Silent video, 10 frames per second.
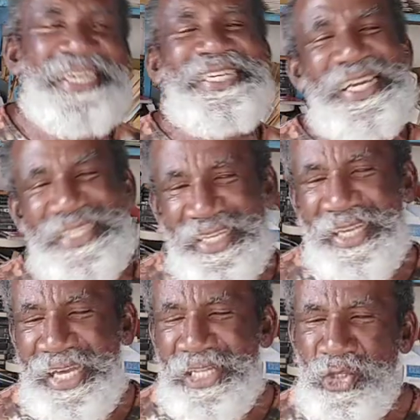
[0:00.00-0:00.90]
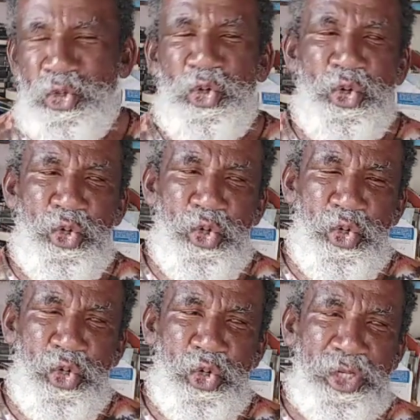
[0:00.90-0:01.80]
getting into
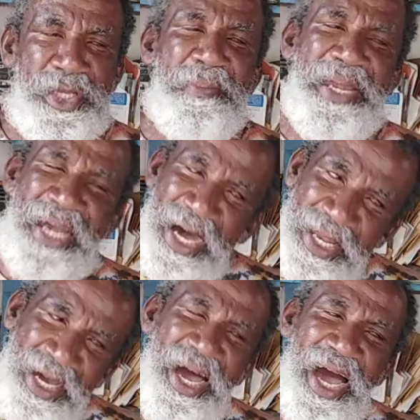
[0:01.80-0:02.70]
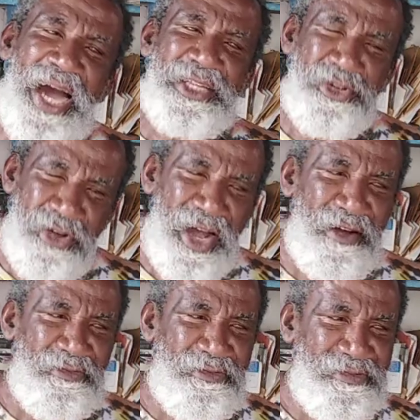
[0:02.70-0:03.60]
the banana art craft,